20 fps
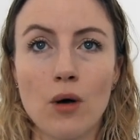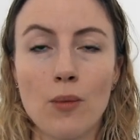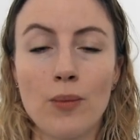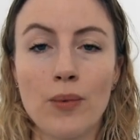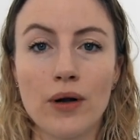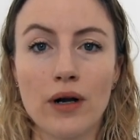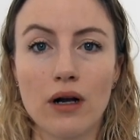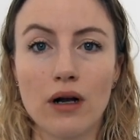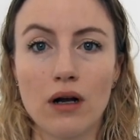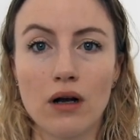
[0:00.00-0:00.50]

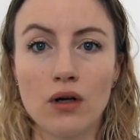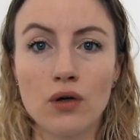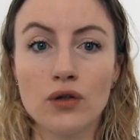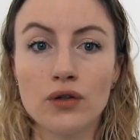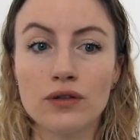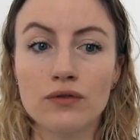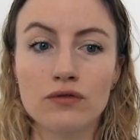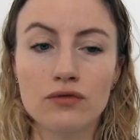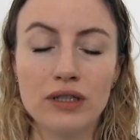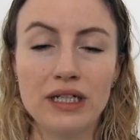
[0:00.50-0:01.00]
But I
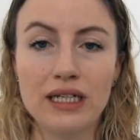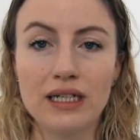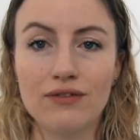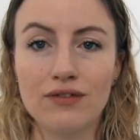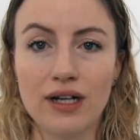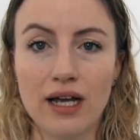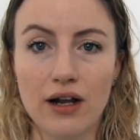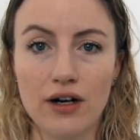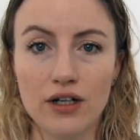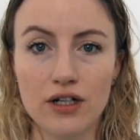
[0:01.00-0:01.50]
couldn't really even
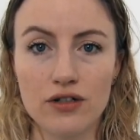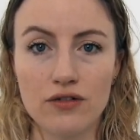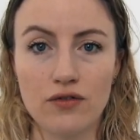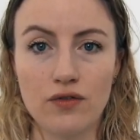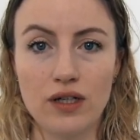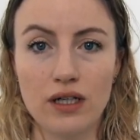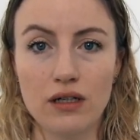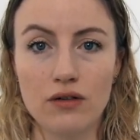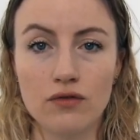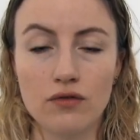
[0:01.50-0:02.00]
get her to
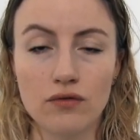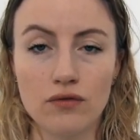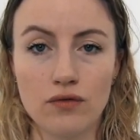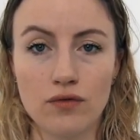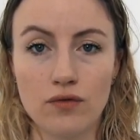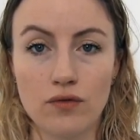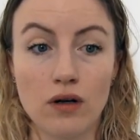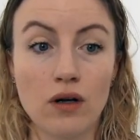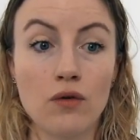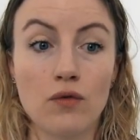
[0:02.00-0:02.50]
feed.
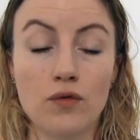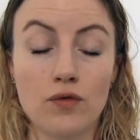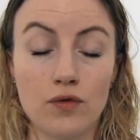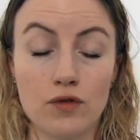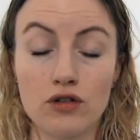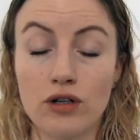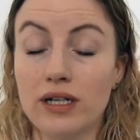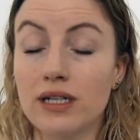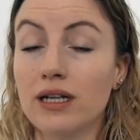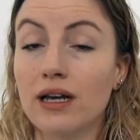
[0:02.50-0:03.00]

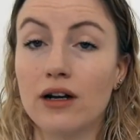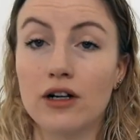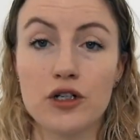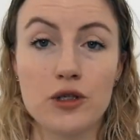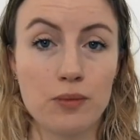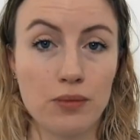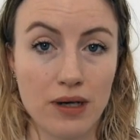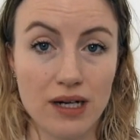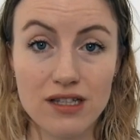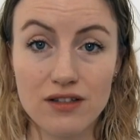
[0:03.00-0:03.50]
Trying to get her to
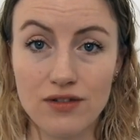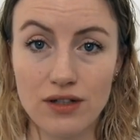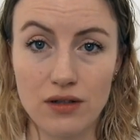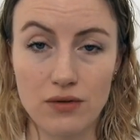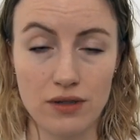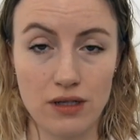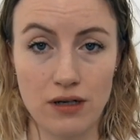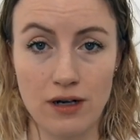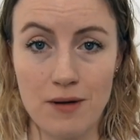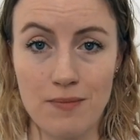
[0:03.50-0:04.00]
breastfeed
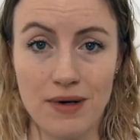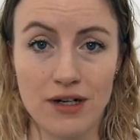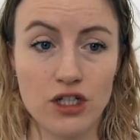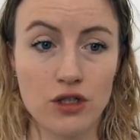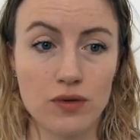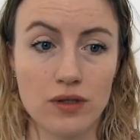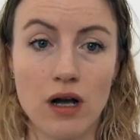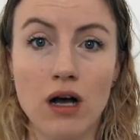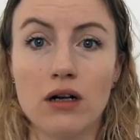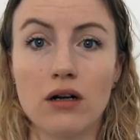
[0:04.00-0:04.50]
was a nightmare.
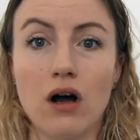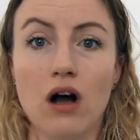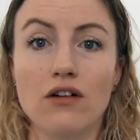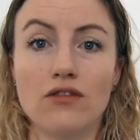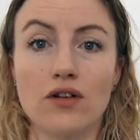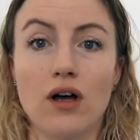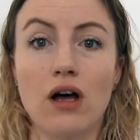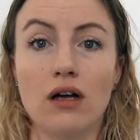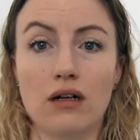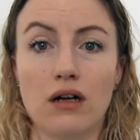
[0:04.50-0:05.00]
She was on,
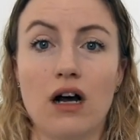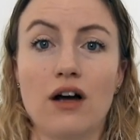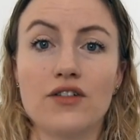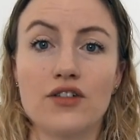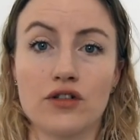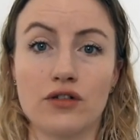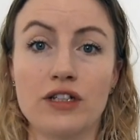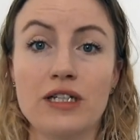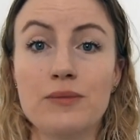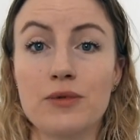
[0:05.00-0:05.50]
off,
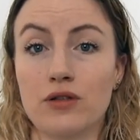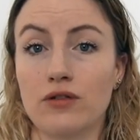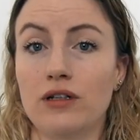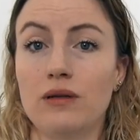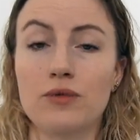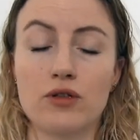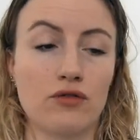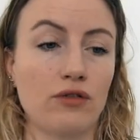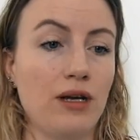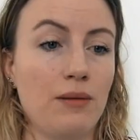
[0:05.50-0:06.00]
scream,
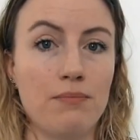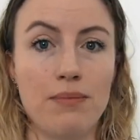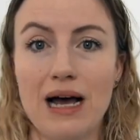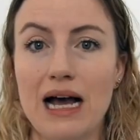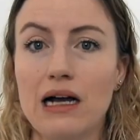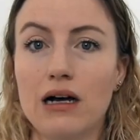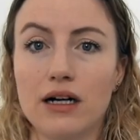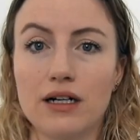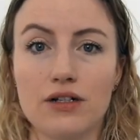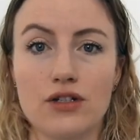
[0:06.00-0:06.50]
scream, scream,
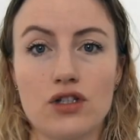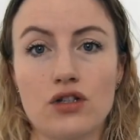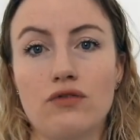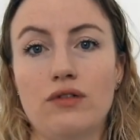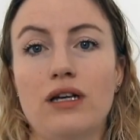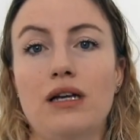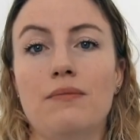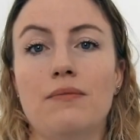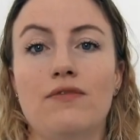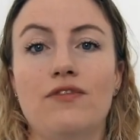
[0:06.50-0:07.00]
back arch,
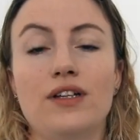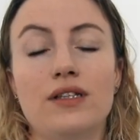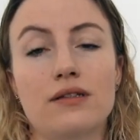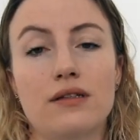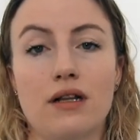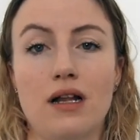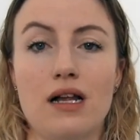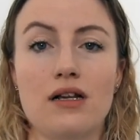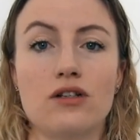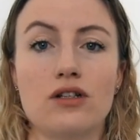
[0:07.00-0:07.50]
scream,
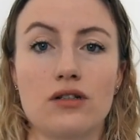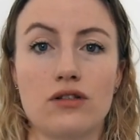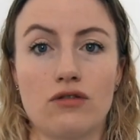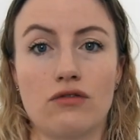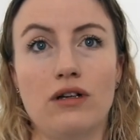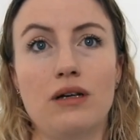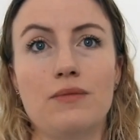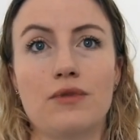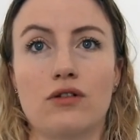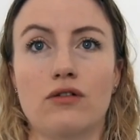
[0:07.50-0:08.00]
fist clenched,
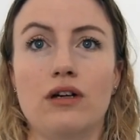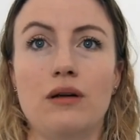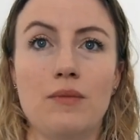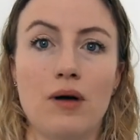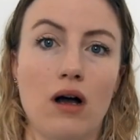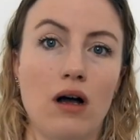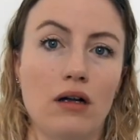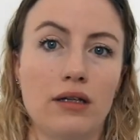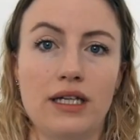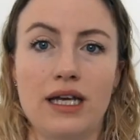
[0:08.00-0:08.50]
scream, scream,
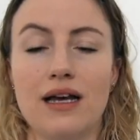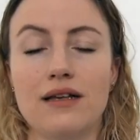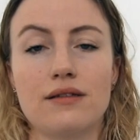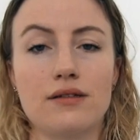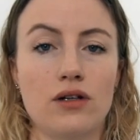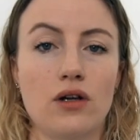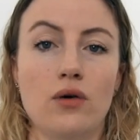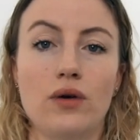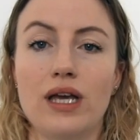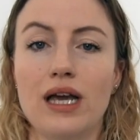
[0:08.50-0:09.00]
on, yes,
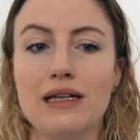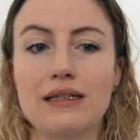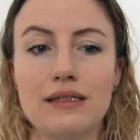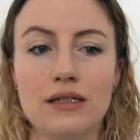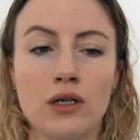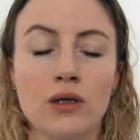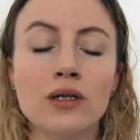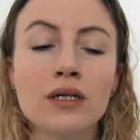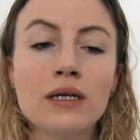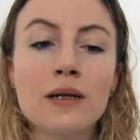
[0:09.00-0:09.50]
no, yes,
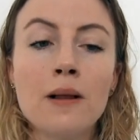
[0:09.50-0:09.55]
no.